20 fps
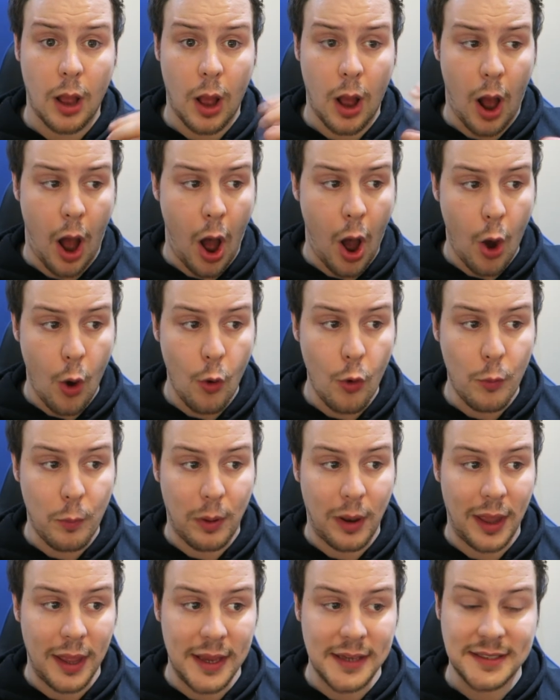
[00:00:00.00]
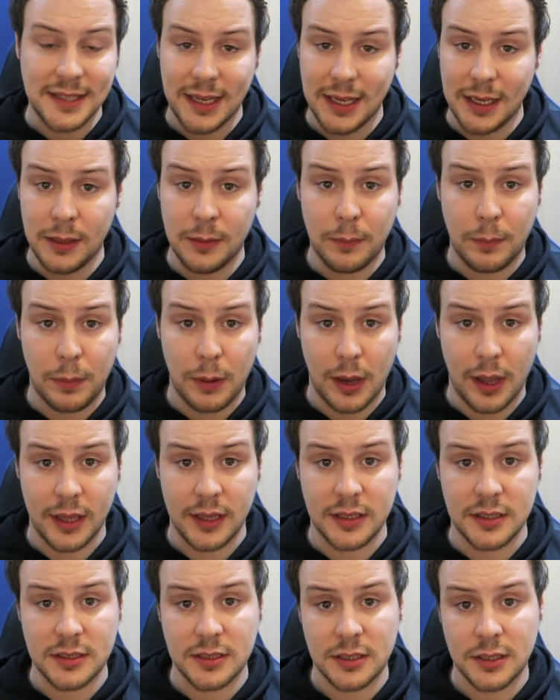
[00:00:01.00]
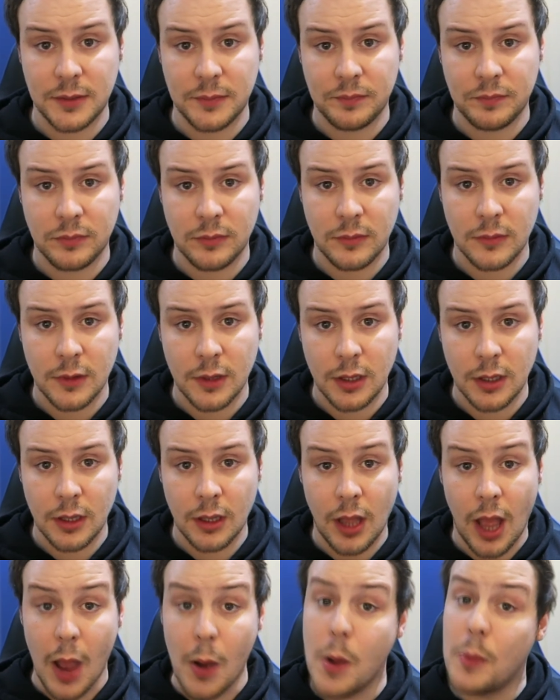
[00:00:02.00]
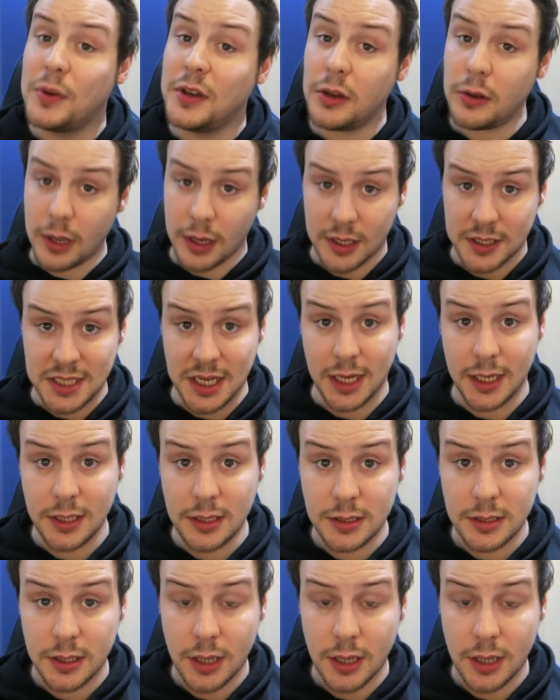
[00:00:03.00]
hold players in place. And when we do get a change,